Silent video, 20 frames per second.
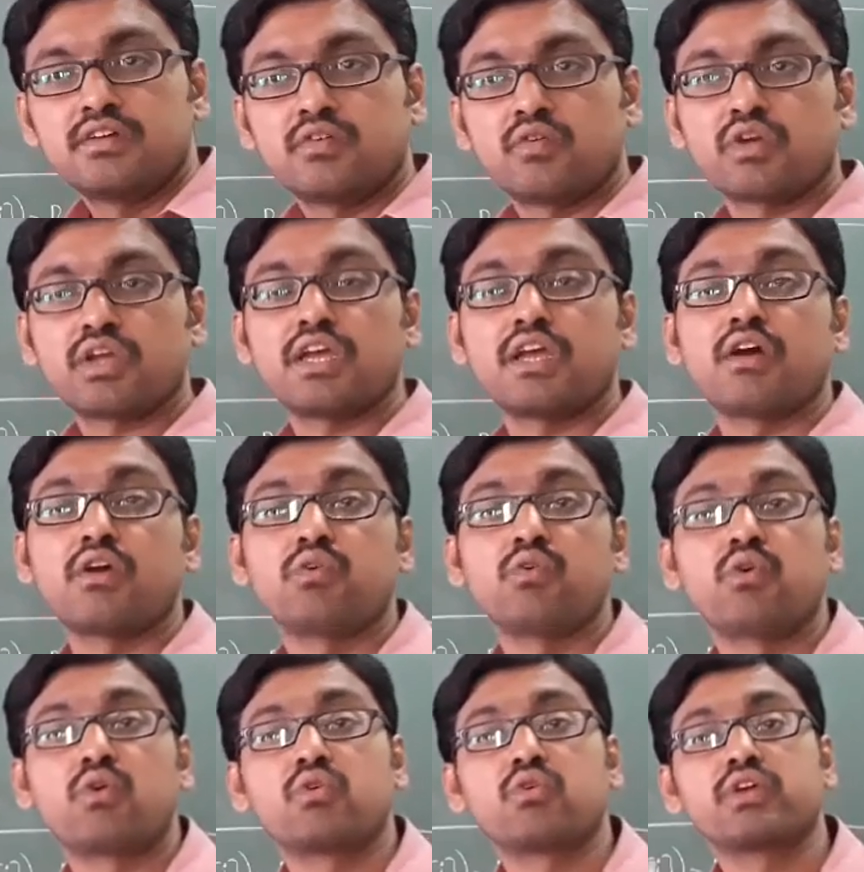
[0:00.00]
Okay,
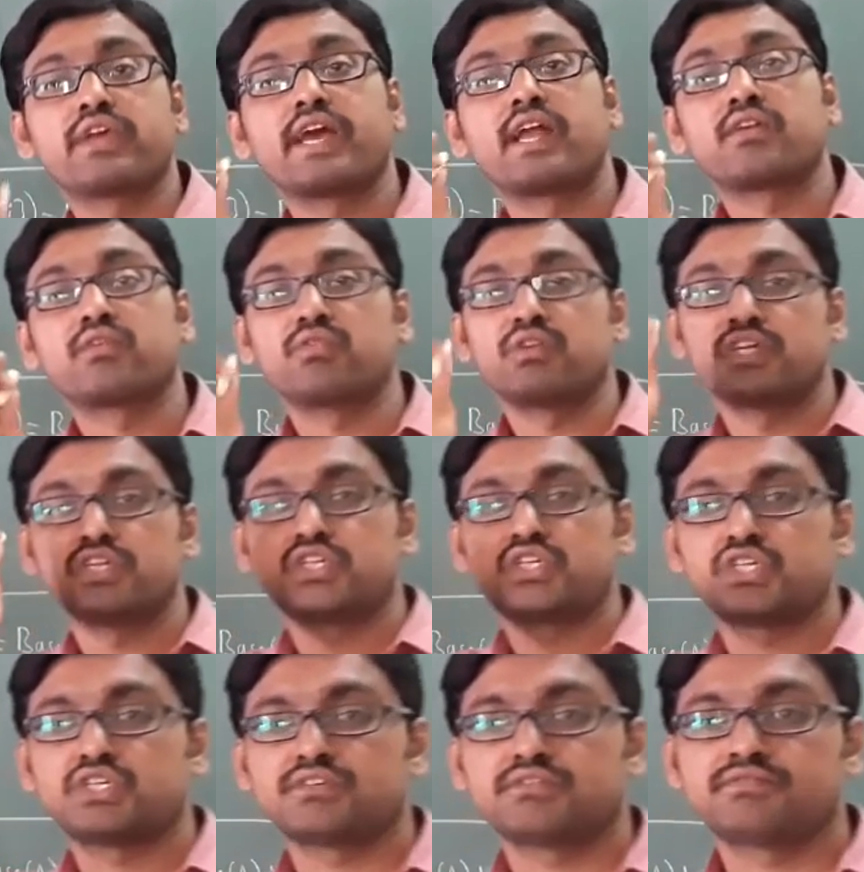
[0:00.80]
you have to
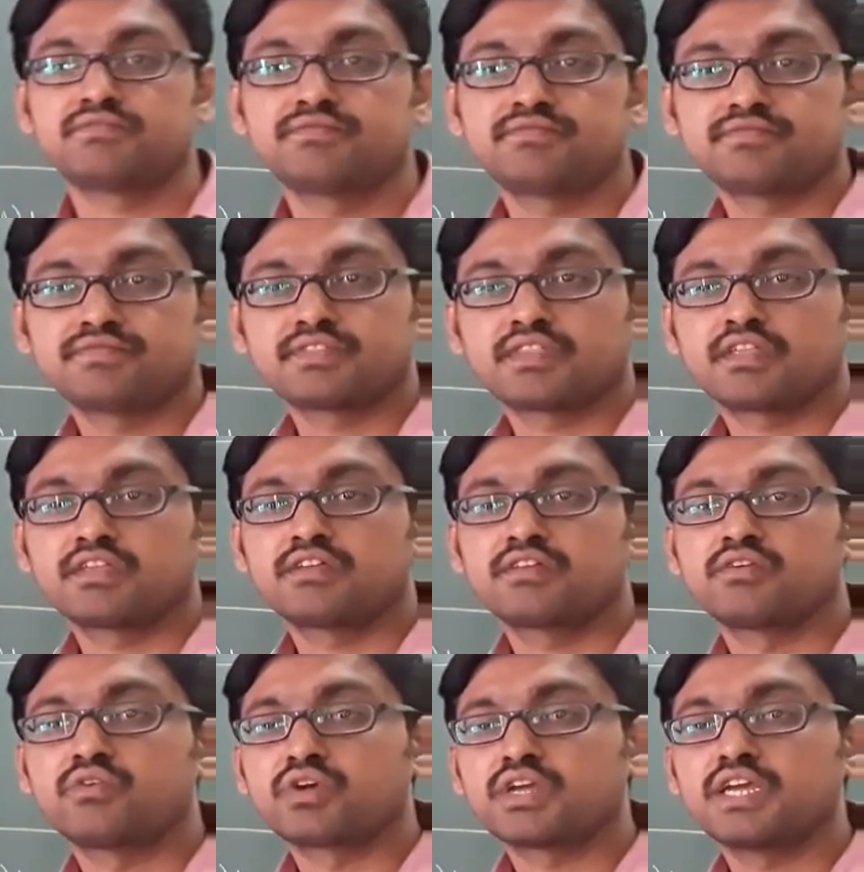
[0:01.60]
calculate.
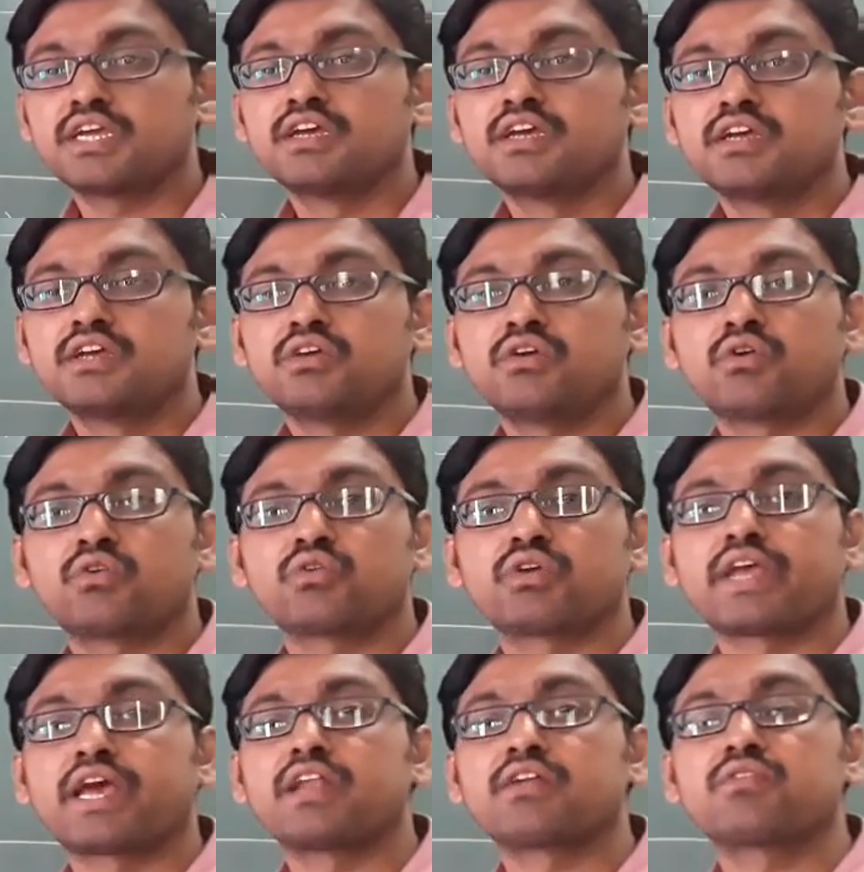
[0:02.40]
Okay, you have
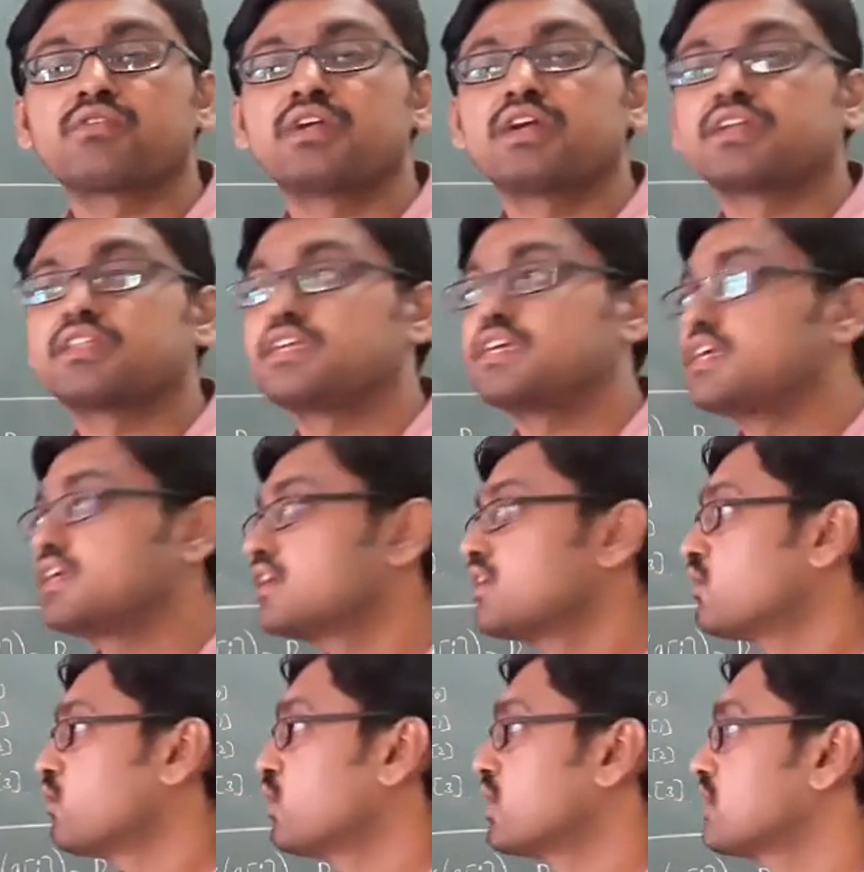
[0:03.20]
to
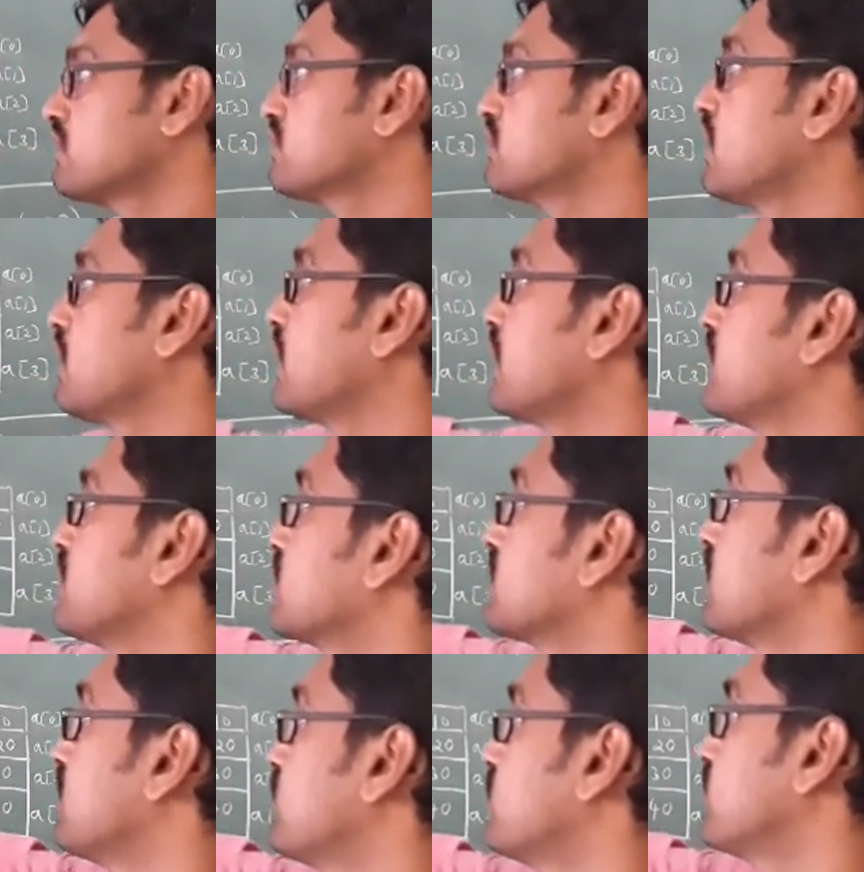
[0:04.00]
calculate what is the
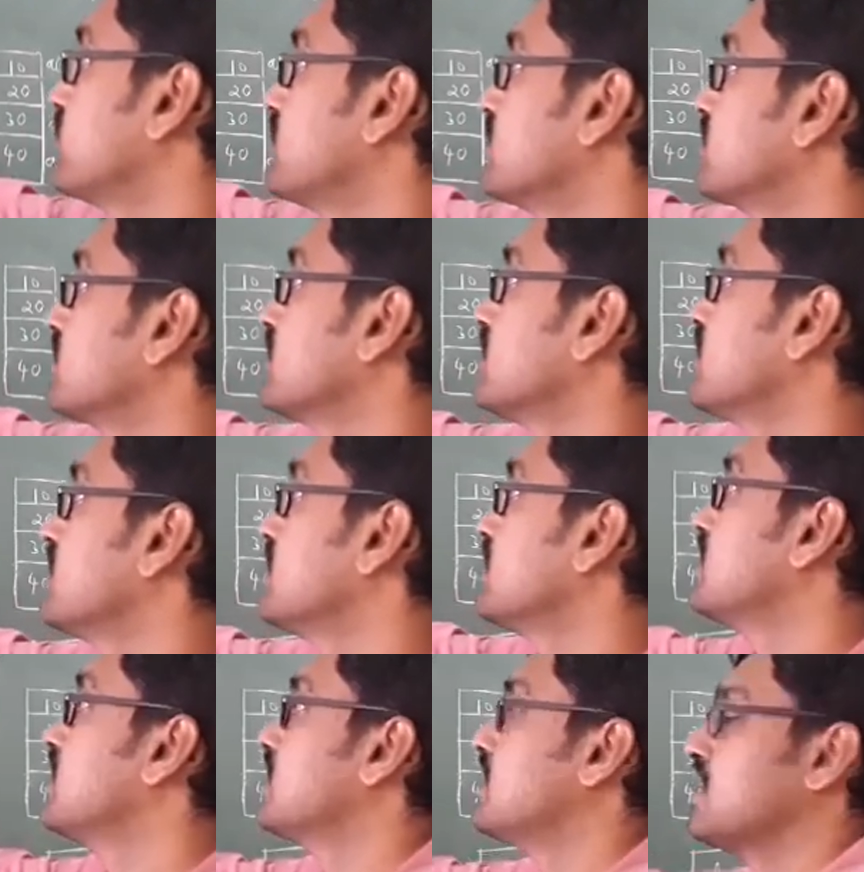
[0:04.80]
length of this
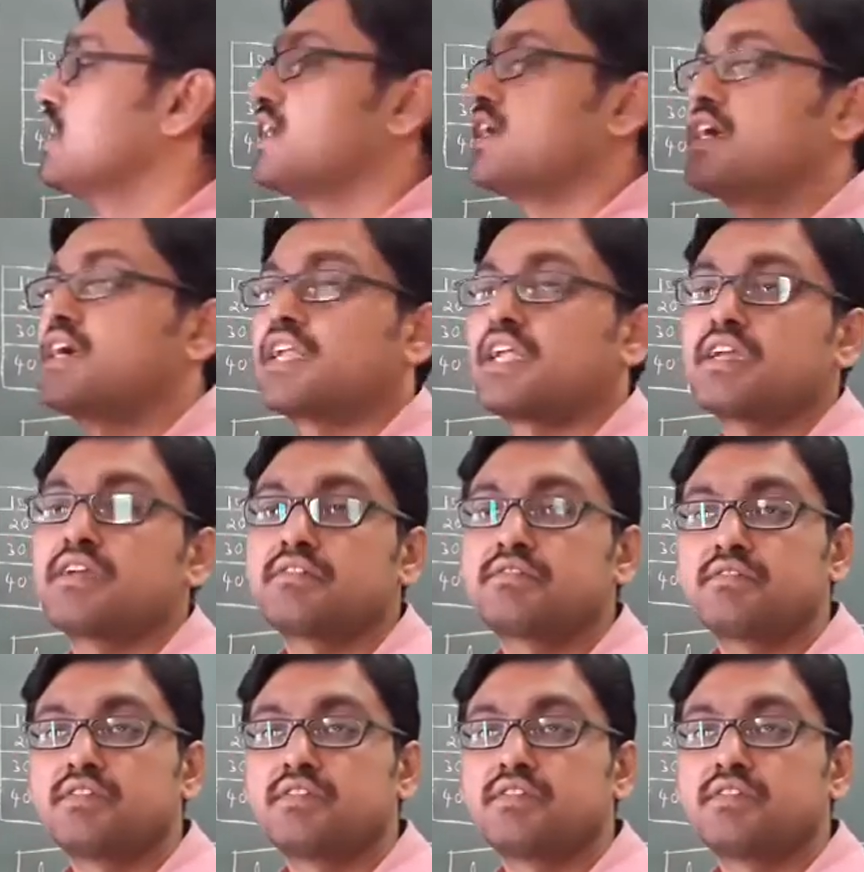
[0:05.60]
array.